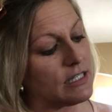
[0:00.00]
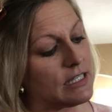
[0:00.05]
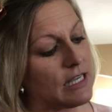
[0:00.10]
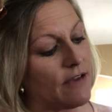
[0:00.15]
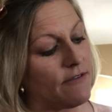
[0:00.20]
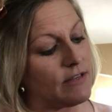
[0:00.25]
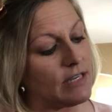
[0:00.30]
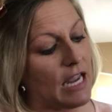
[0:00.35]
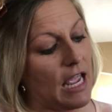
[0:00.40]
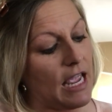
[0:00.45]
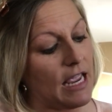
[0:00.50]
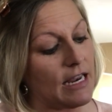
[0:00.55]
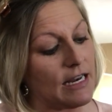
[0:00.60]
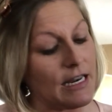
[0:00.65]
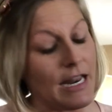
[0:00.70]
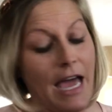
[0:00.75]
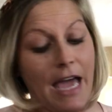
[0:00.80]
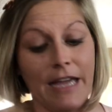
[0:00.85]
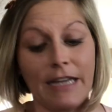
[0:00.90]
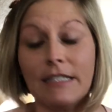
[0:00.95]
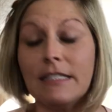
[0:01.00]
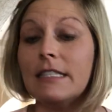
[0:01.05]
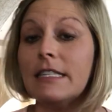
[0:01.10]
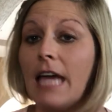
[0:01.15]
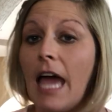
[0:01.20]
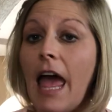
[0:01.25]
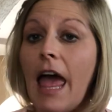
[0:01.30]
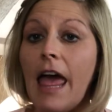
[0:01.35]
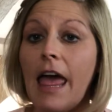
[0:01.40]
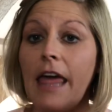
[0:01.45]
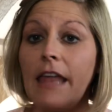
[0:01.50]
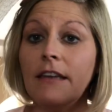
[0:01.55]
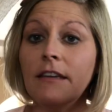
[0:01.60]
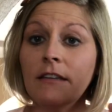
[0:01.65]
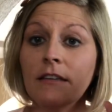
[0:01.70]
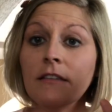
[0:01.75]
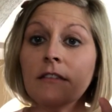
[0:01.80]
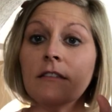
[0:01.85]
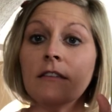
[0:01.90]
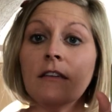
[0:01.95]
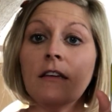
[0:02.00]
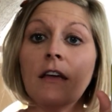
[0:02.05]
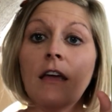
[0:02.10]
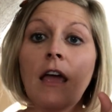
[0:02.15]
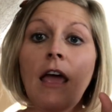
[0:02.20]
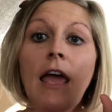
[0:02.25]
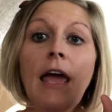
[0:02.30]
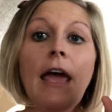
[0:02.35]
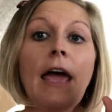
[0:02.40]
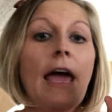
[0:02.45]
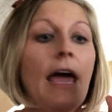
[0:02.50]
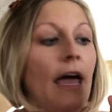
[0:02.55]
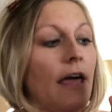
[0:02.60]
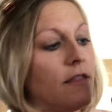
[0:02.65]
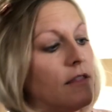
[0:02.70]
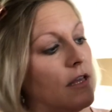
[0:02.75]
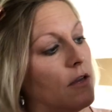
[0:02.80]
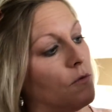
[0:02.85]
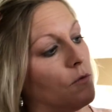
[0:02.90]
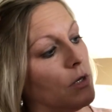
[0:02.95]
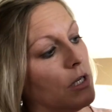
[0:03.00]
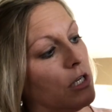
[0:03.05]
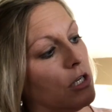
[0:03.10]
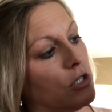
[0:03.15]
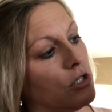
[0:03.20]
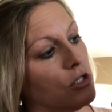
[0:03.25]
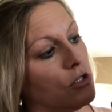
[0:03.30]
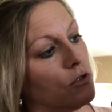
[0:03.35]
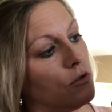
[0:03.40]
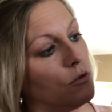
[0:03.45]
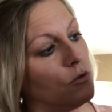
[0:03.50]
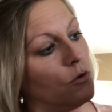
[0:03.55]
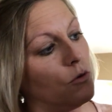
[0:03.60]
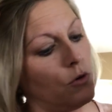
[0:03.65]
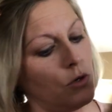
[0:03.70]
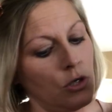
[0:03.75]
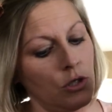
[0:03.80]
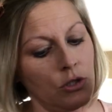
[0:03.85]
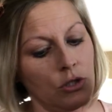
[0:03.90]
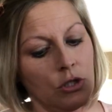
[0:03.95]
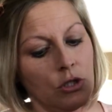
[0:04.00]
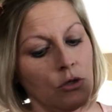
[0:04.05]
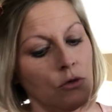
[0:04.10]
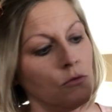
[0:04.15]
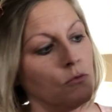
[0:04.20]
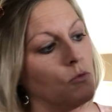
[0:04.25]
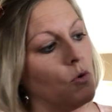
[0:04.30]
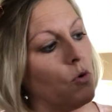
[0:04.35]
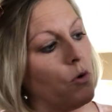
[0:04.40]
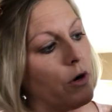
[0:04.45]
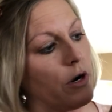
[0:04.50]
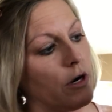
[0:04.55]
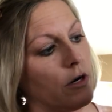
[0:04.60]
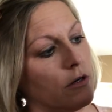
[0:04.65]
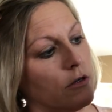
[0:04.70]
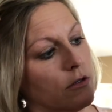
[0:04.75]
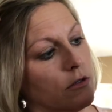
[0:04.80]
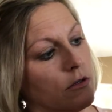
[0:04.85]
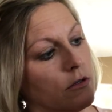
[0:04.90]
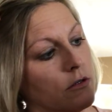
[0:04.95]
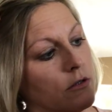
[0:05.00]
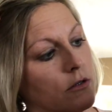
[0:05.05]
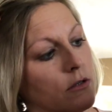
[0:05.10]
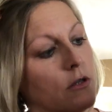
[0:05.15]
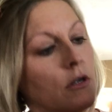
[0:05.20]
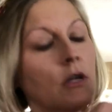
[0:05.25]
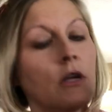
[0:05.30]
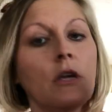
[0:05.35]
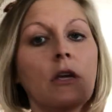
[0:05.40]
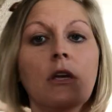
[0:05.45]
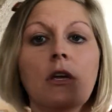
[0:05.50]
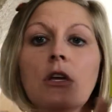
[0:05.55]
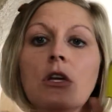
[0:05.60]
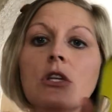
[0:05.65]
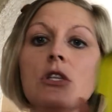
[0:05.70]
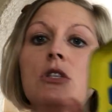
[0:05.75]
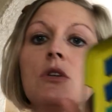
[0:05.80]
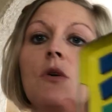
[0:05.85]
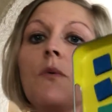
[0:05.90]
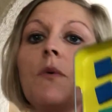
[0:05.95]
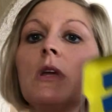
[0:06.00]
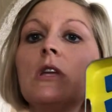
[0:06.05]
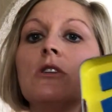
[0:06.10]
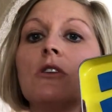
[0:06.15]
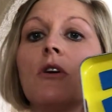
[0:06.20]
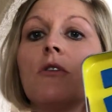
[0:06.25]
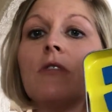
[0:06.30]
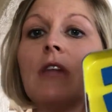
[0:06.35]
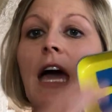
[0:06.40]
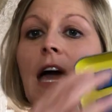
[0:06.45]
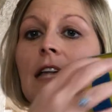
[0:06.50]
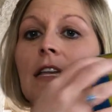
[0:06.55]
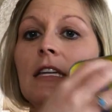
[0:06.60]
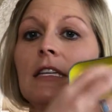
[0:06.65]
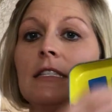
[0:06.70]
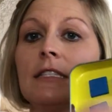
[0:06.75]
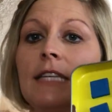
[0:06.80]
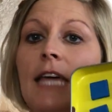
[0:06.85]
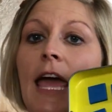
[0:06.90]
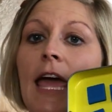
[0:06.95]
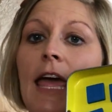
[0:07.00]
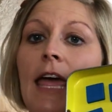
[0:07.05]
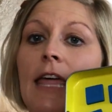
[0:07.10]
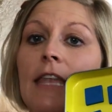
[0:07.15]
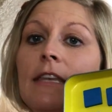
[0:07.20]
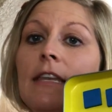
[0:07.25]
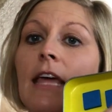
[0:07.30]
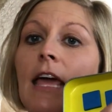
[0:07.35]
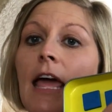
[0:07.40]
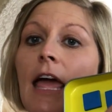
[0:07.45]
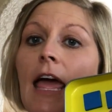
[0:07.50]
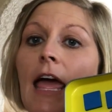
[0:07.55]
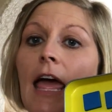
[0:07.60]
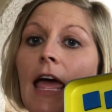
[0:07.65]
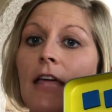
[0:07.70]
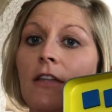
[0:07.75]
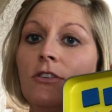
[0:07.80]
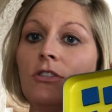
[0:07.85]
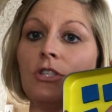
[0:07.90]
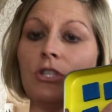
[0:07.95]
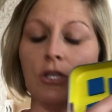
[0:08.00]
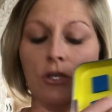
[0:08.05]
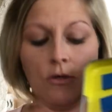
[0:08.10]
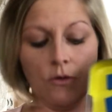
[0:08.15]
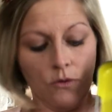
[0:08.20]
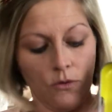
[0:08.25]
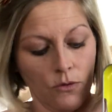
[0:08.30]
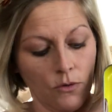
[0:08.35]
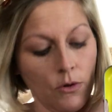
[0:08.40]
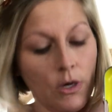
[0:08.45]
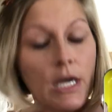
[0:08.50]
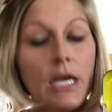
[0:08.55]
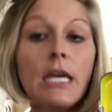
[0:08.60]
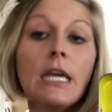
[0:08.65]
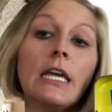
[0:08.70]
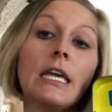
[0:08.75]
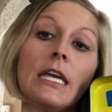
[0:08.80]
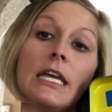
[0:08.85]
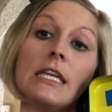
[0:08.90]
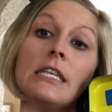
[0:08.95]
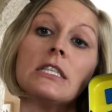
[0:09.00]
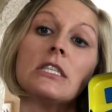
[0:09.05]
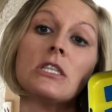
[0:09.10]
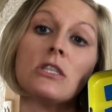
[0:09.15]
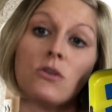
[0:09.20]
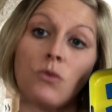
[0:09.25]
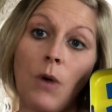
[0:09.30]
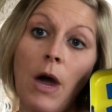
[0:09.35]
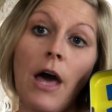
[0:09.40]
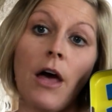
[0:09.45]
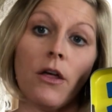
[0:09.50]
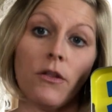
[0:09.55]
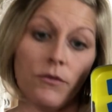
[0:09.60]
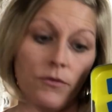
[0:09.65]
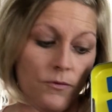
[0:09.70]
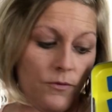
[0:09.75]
7, 8, 9, 10, and then we could do 2 more. So we know that 10 and 2 is 12.